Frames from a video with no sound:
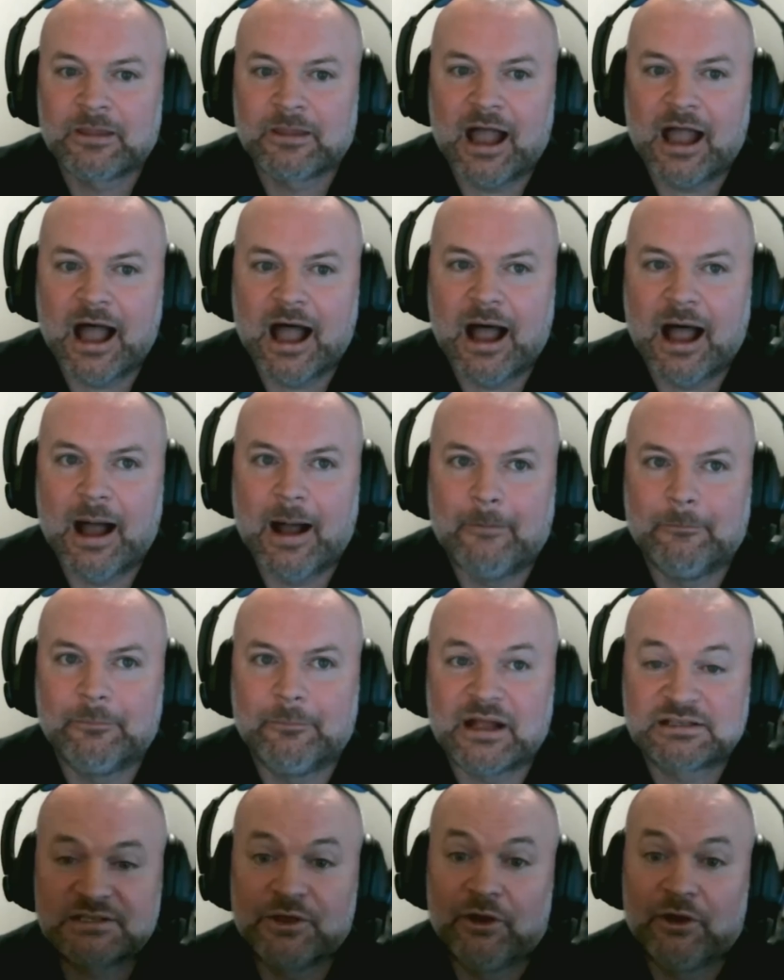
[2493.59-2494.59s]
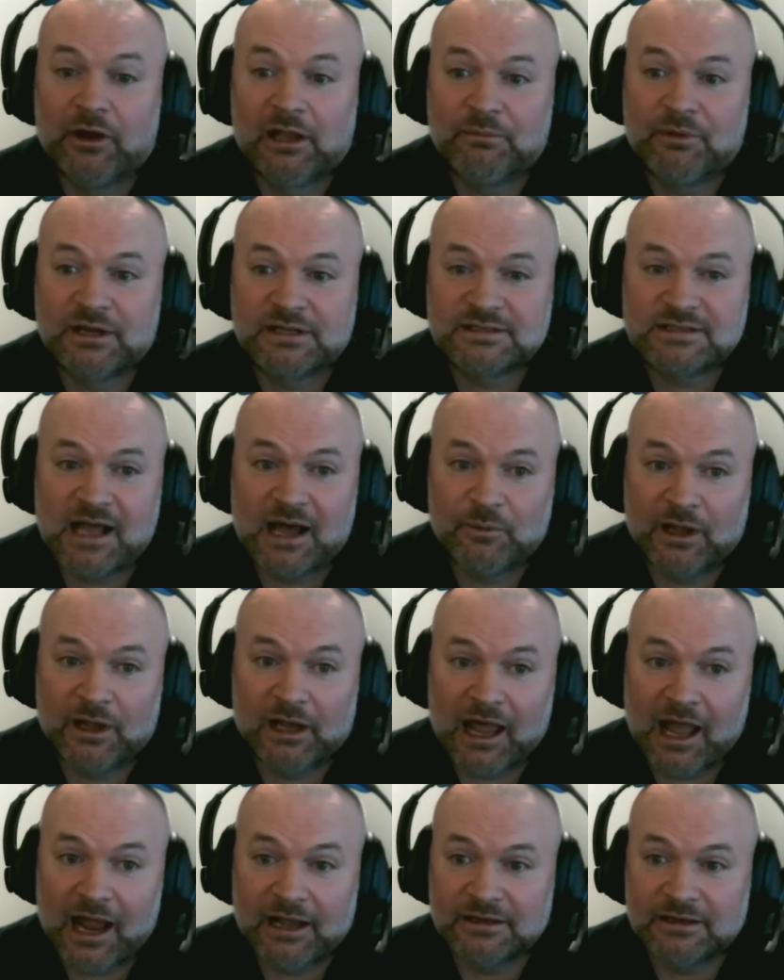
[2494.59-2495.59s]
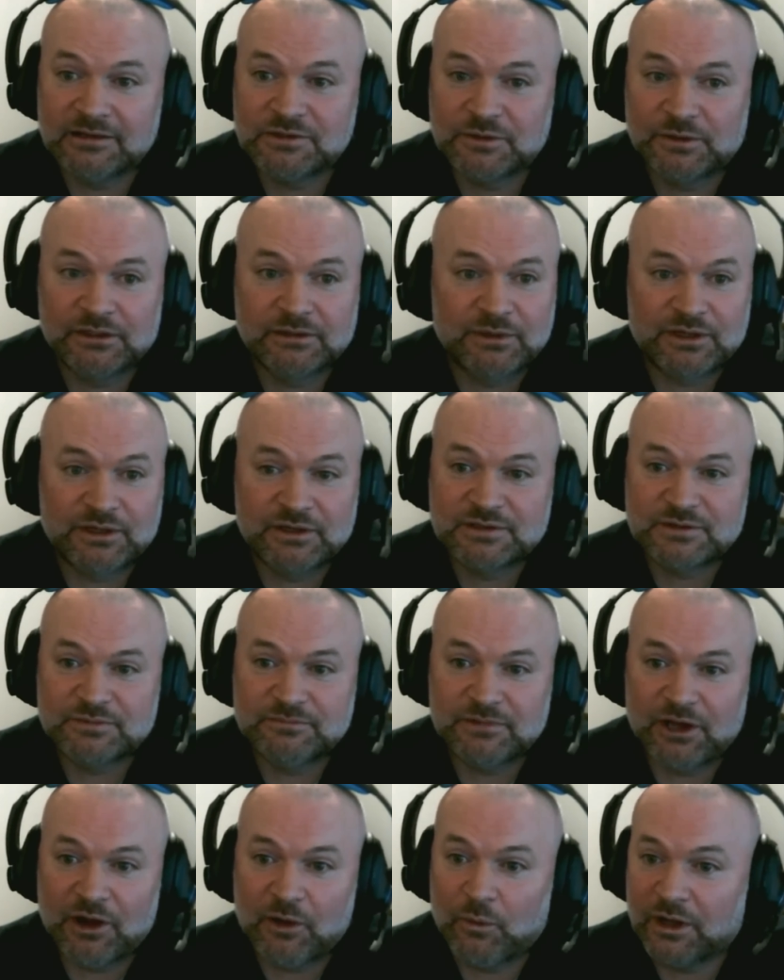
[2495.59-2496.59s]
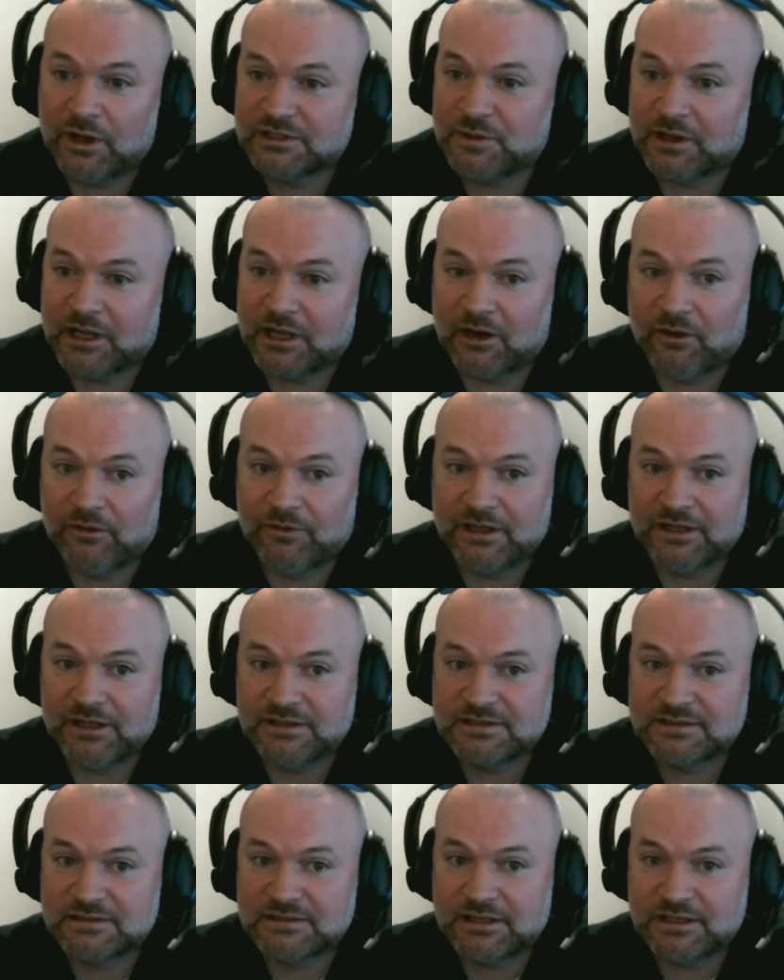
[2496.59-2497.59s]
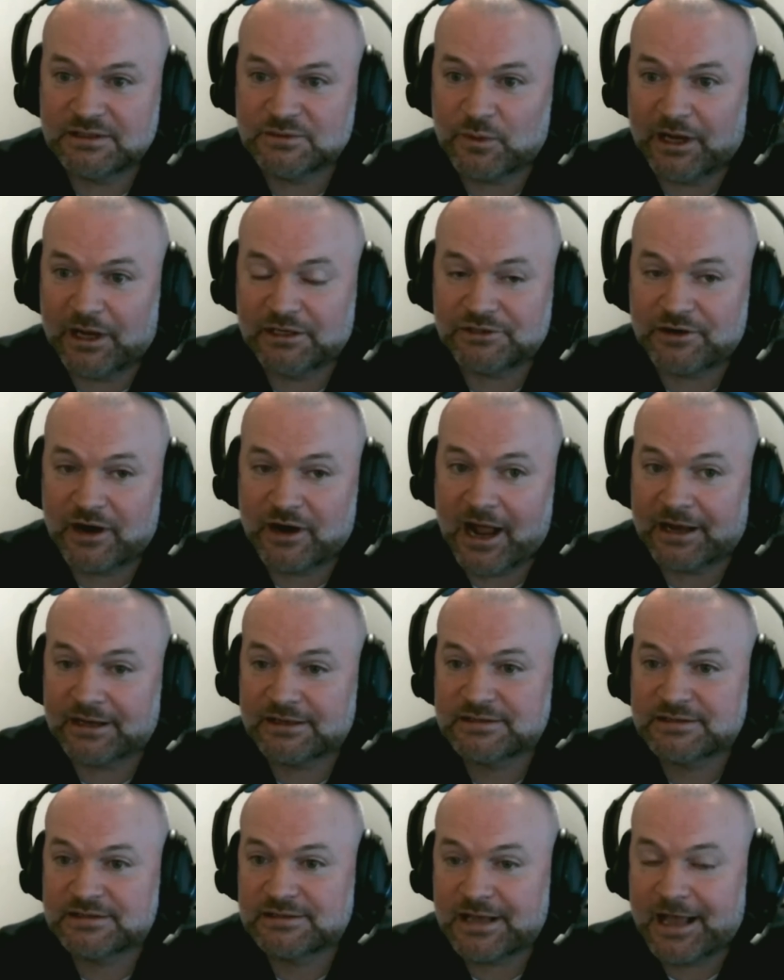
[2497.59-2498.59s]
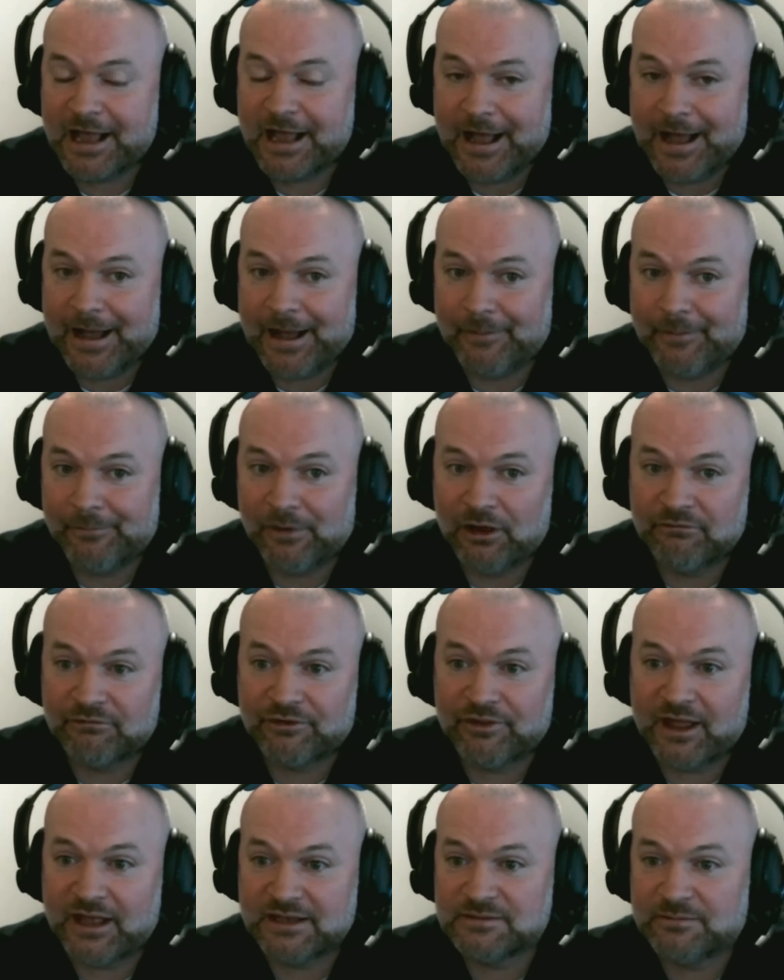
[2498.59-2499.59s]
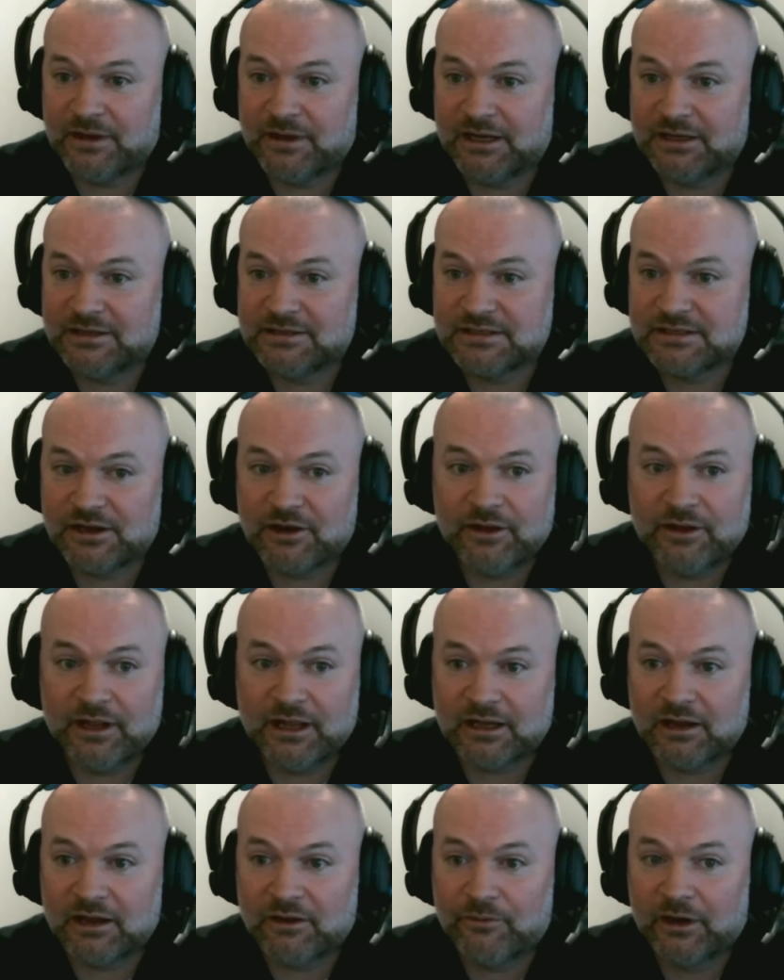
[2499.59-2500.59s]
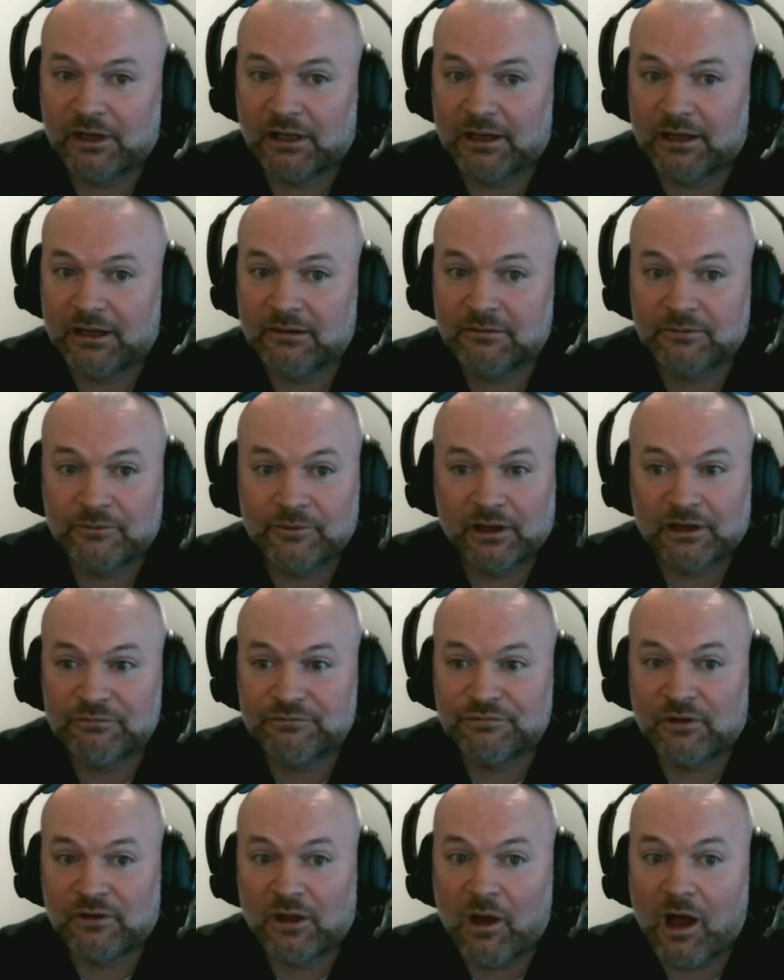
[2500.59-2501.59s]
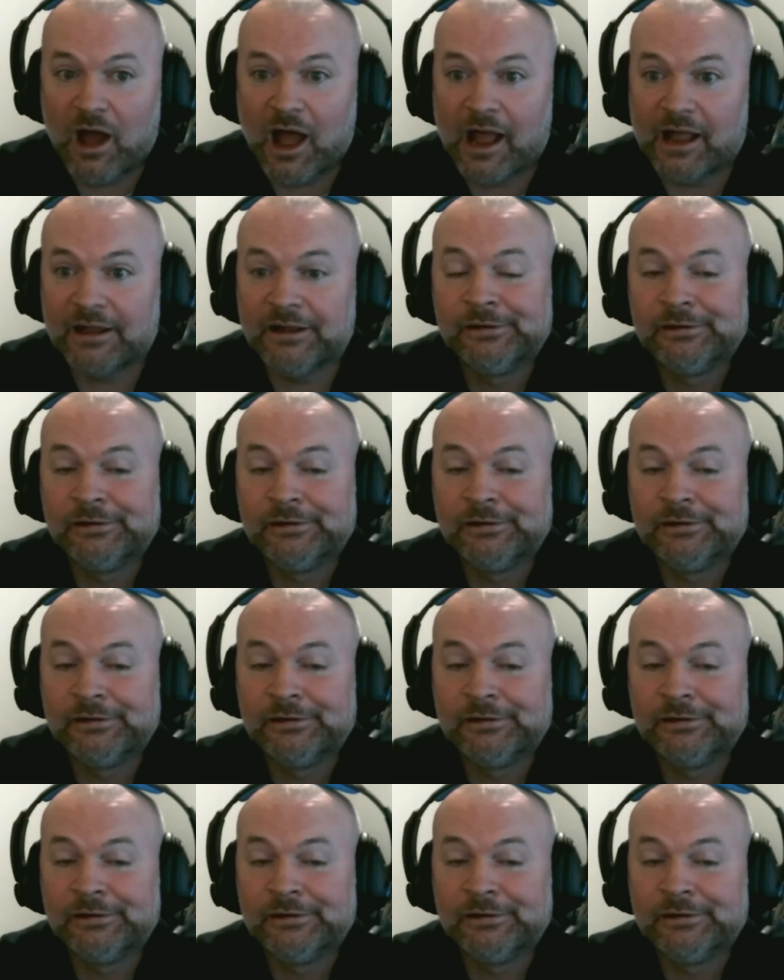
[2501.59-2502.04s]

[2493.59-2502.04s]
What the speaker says: that certainly brings Hardware Lane into it because, once we get on these wet tracks over 1,000 meters, it can really, really fly.